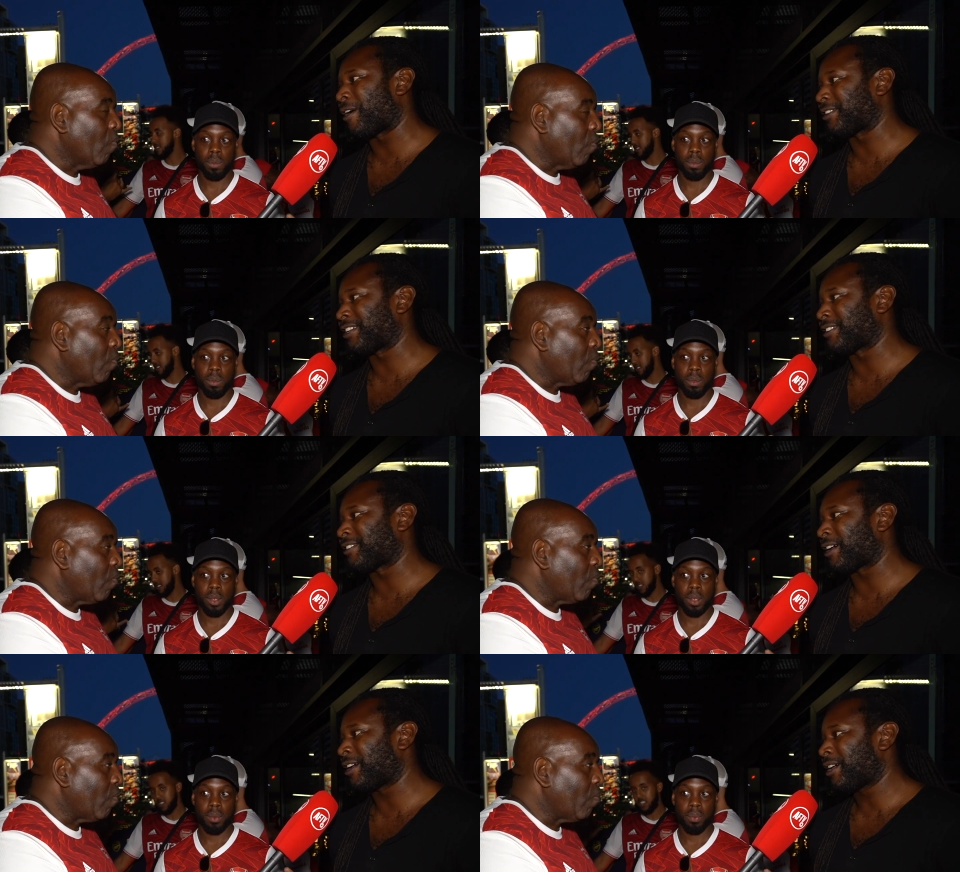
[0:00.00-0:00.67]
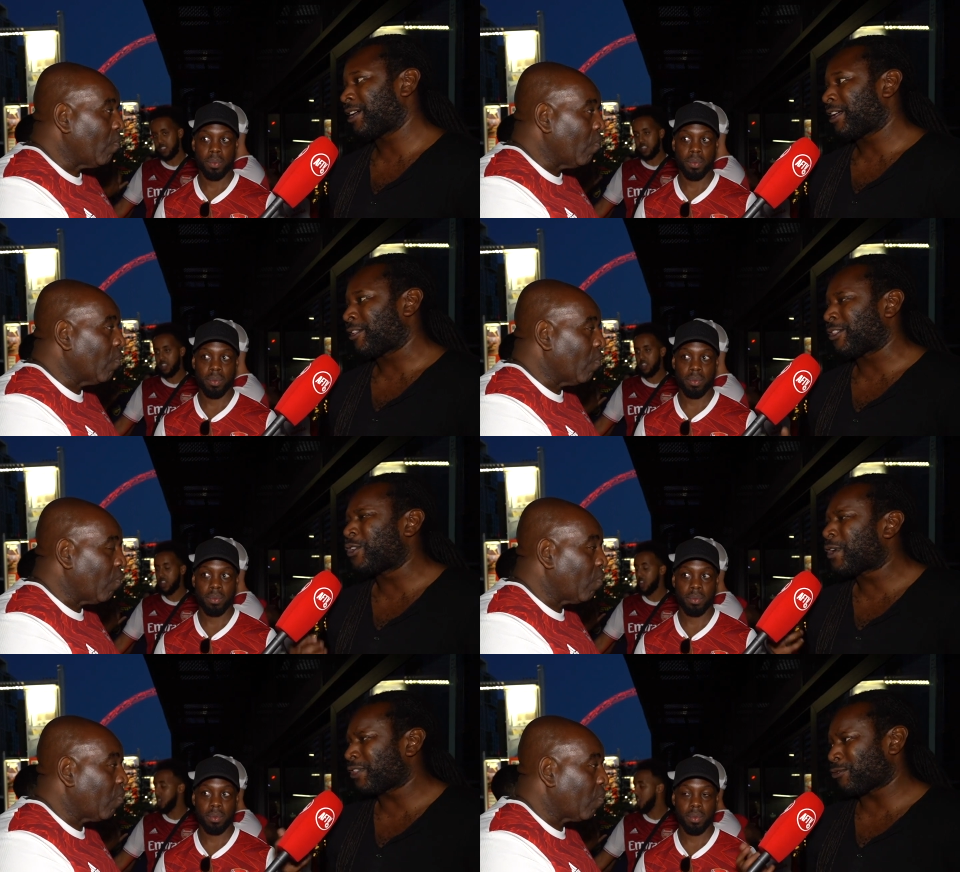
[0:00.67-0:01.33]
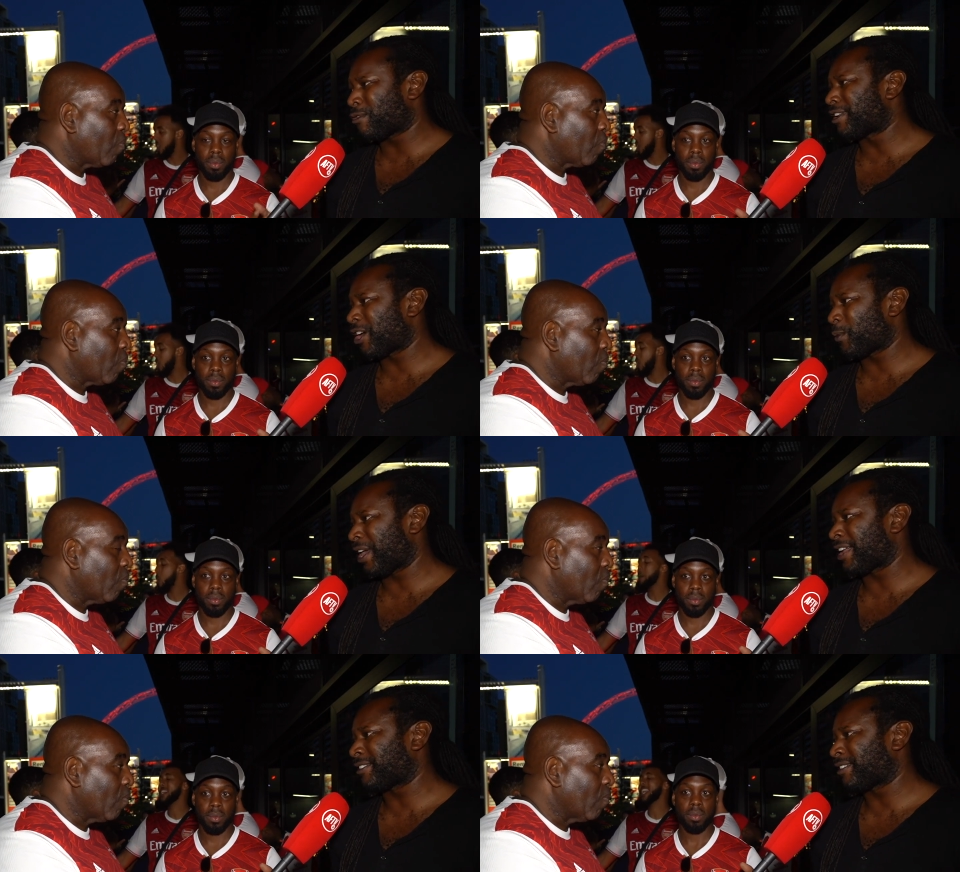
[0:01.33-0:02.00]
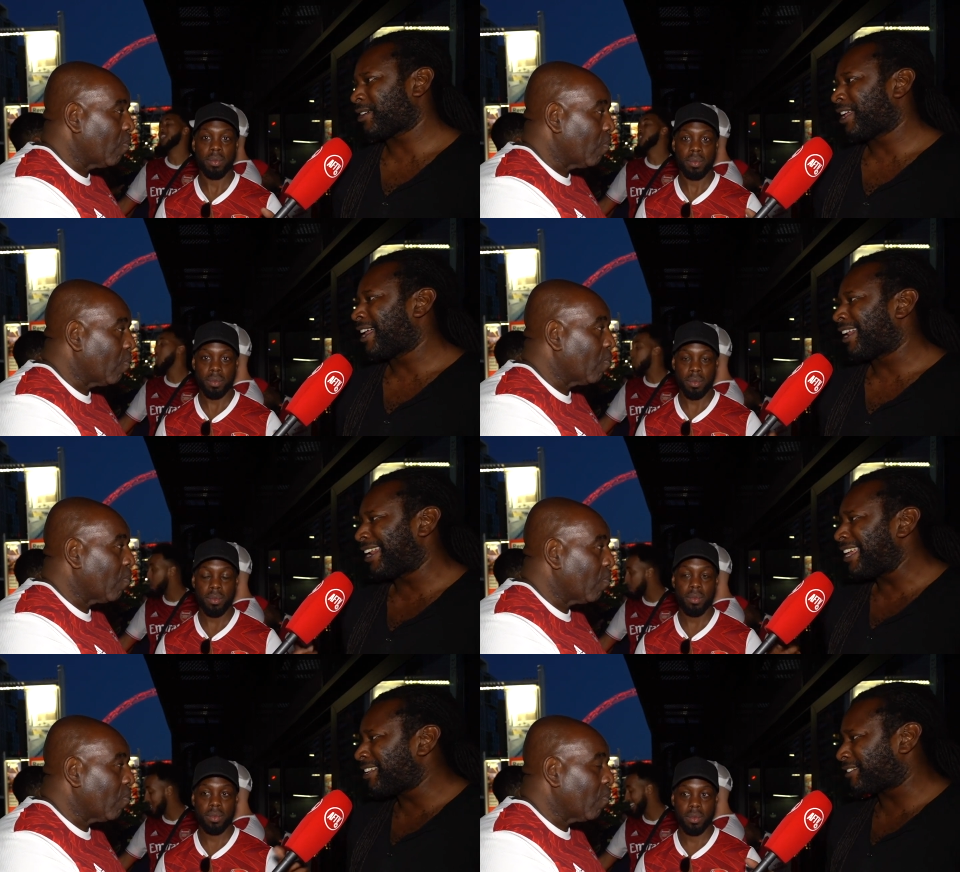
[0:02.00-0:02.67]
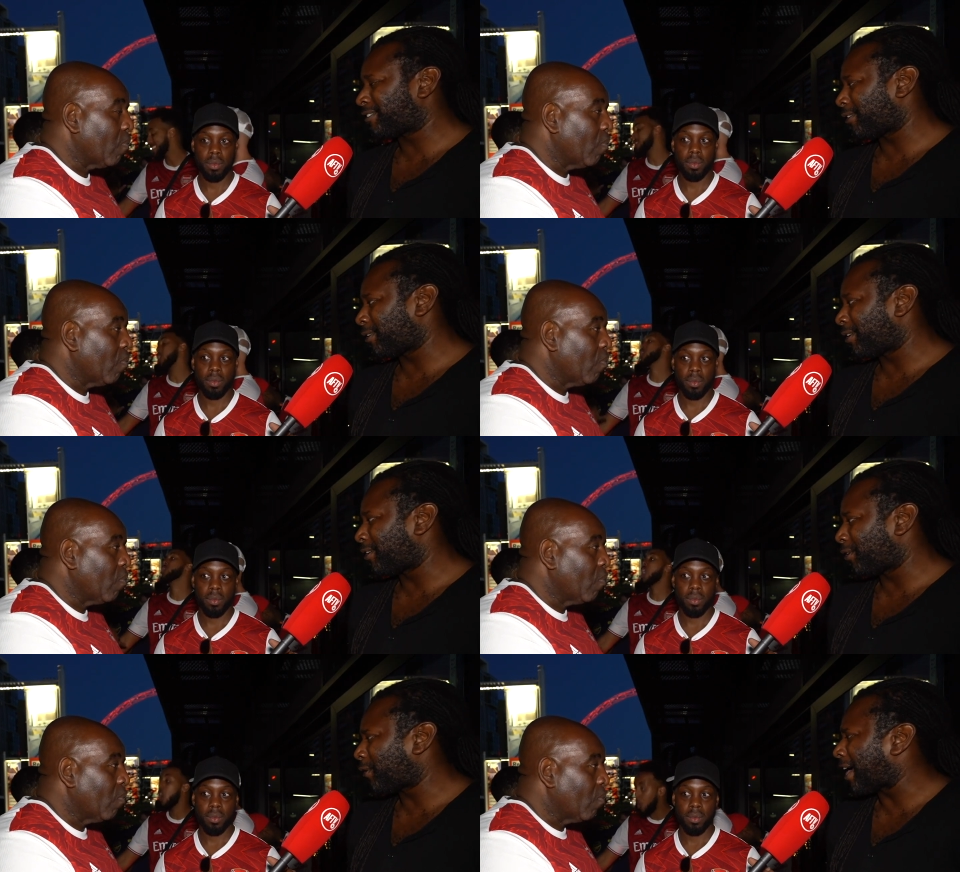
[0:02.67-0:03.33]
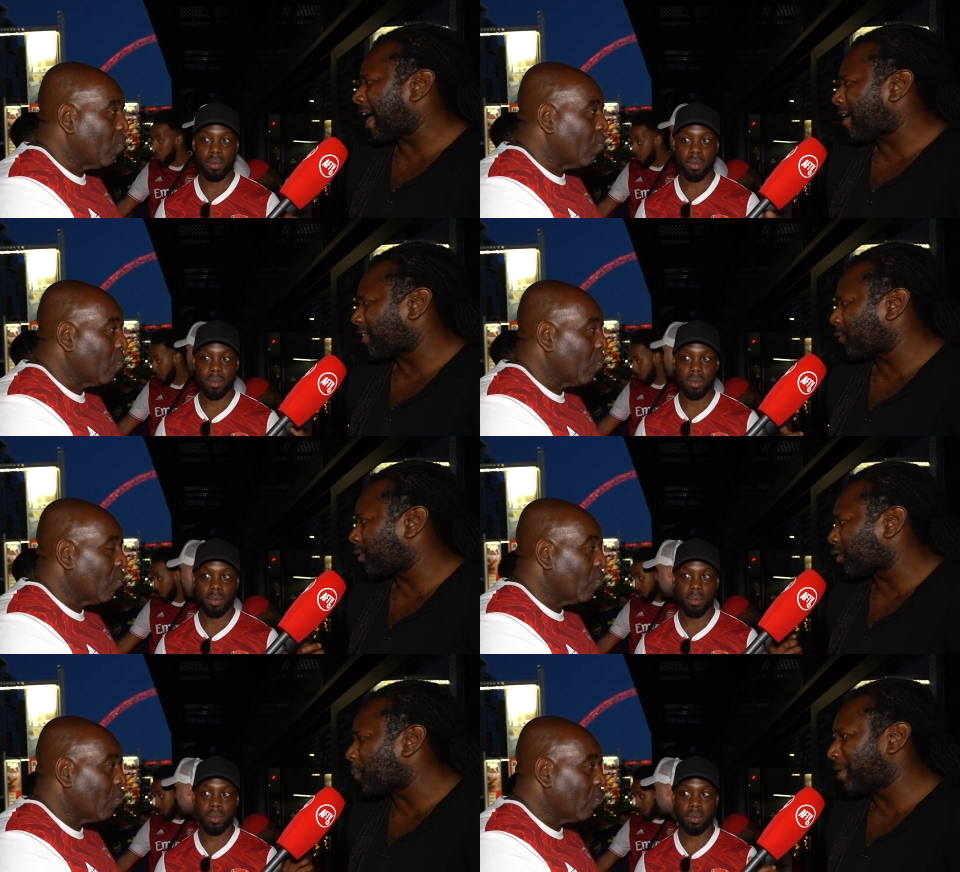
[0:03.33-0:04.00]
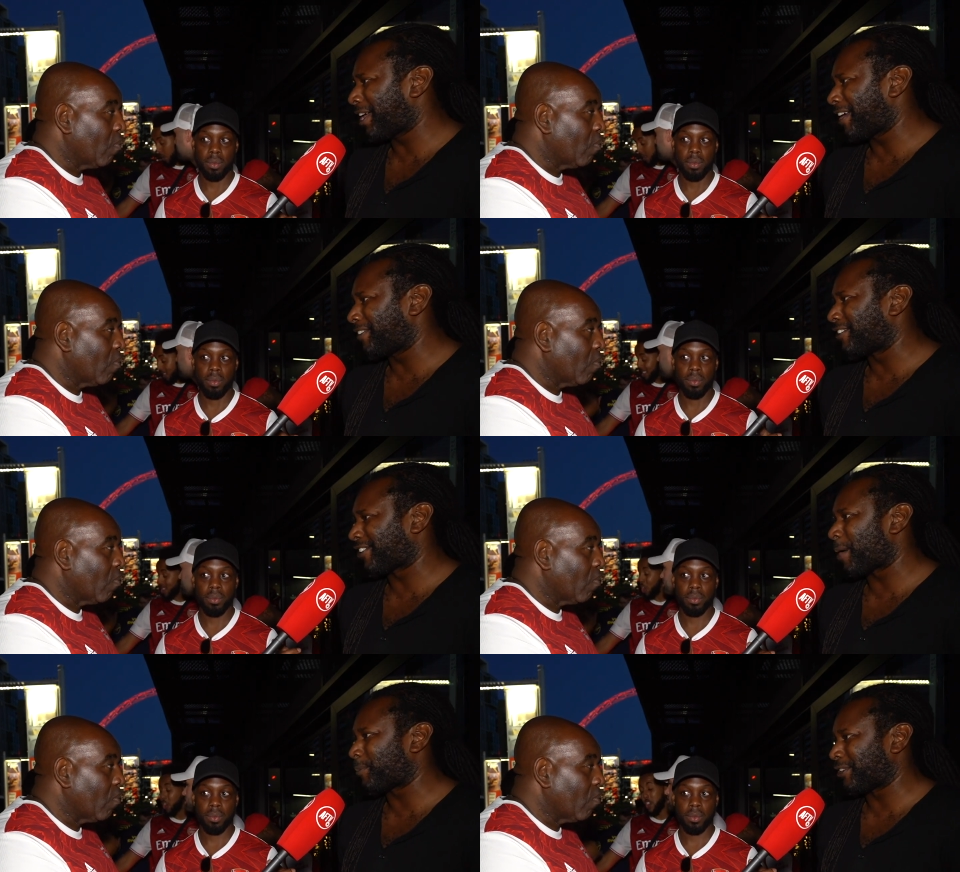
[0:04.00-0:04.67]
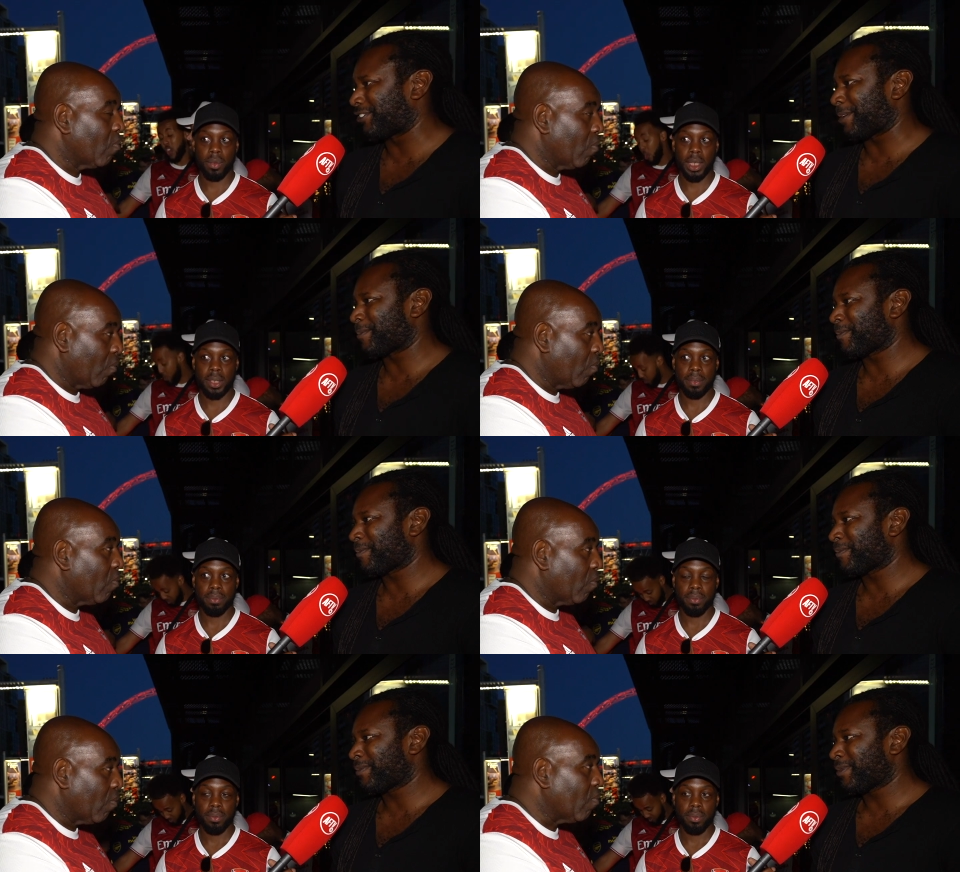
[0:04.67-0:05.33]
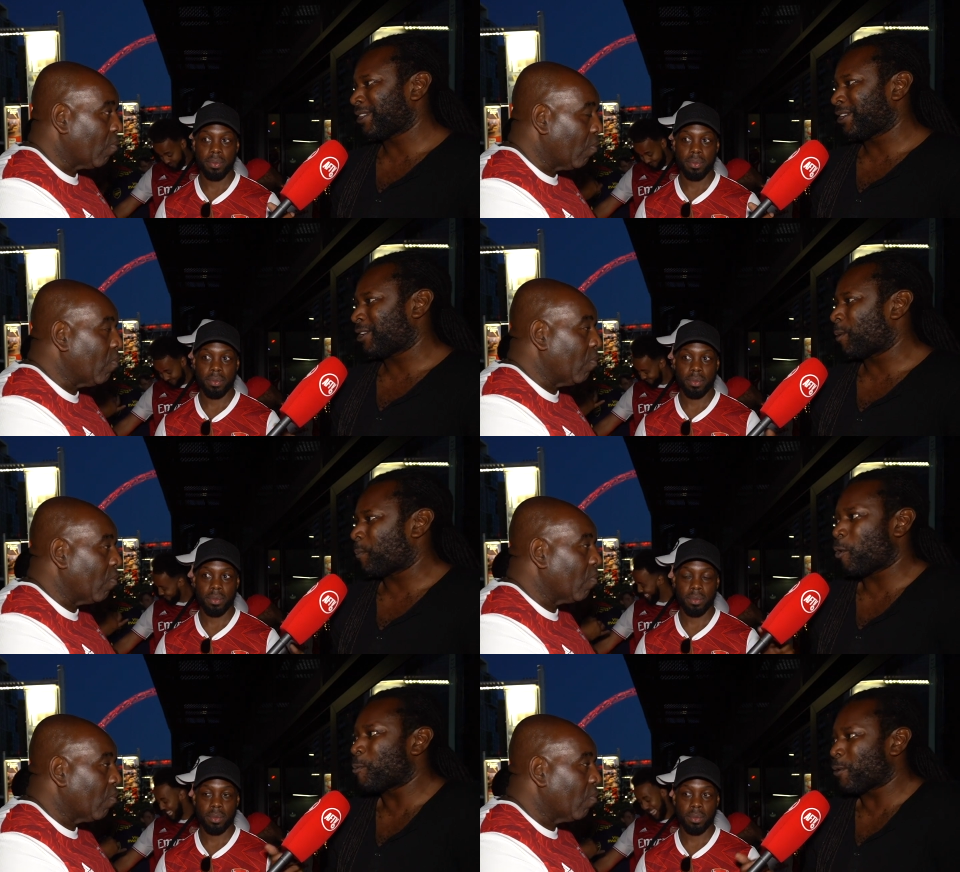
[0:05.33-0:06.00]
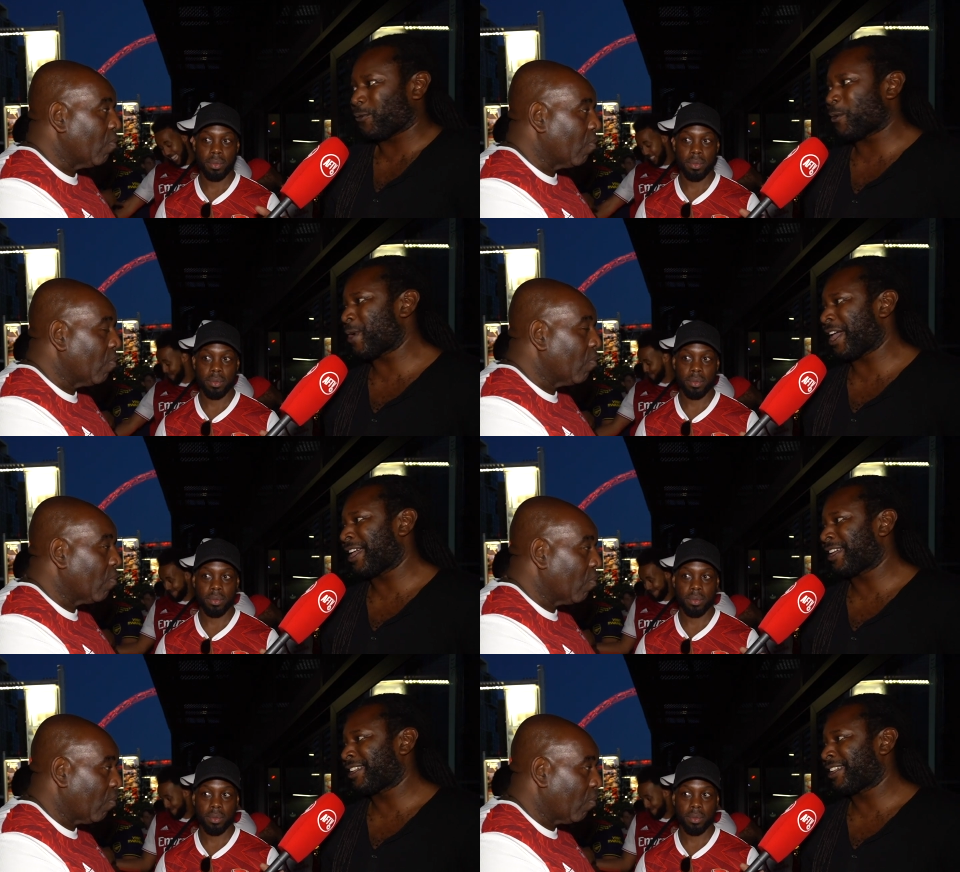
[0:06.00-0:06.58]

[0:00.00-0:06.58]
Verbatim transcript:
Speaker 1: Arteta. Look at the run that we had. Leeds, look at how they were dominating the Championship. Bournemouth away,